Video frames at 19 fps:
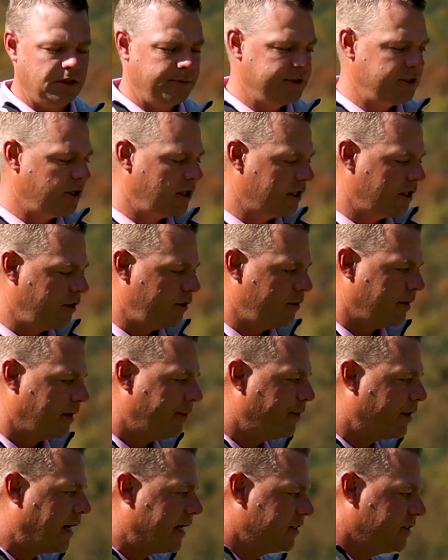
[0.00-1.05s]
so let me talk you through my
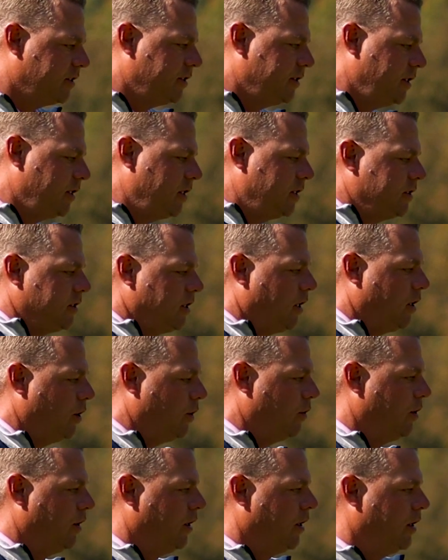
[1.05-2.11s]
process here.
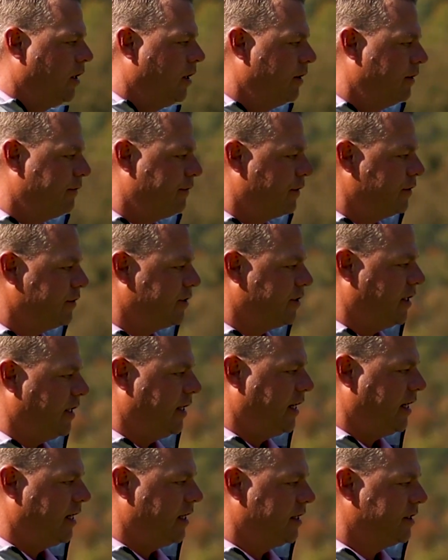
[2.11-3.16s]
So first
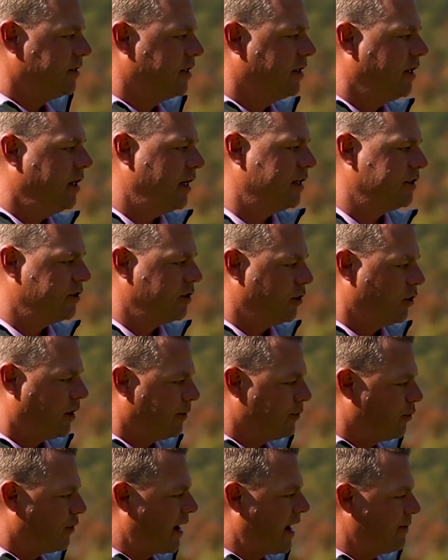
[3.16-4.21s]
thing is
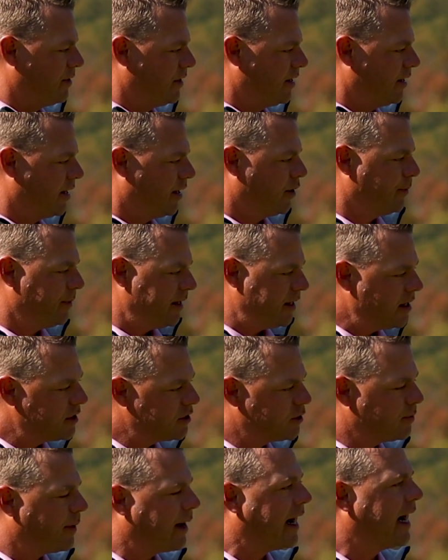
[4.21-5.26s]
I'm grabbing an intermediate
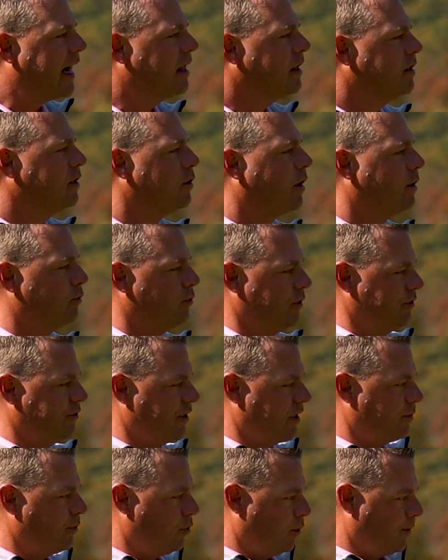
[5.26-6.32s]
spot. I'm really
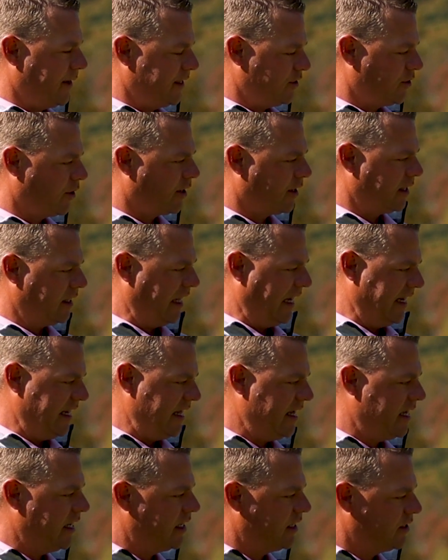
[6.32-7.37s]
trying to pull my target line
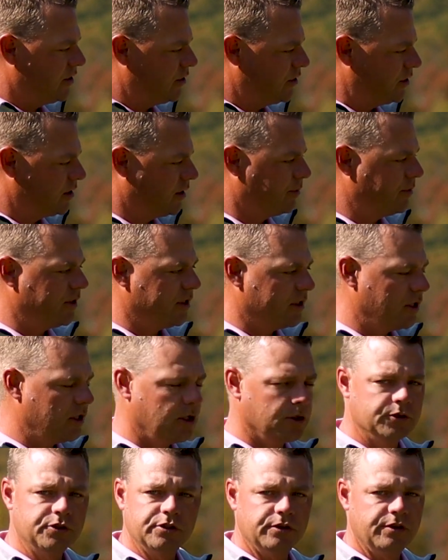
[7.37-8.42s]
into something
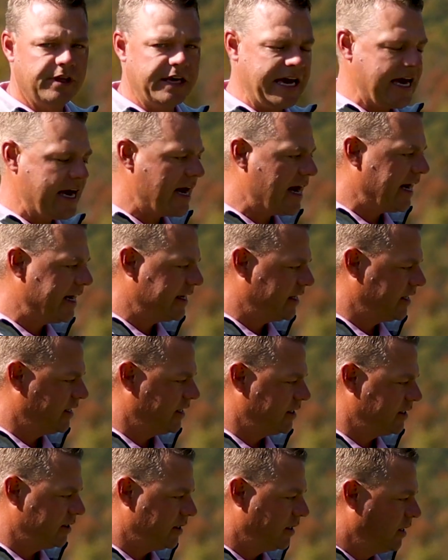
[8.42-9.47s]
closer that I
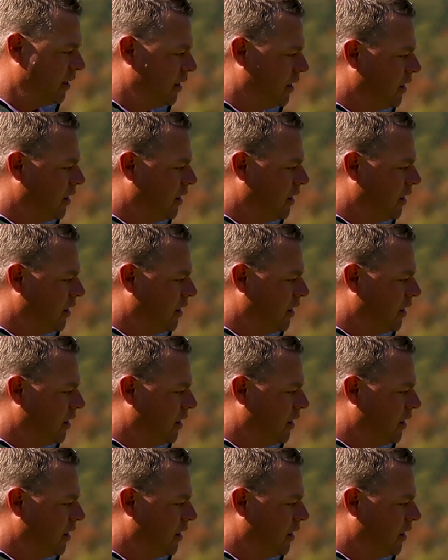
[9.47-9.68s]
can,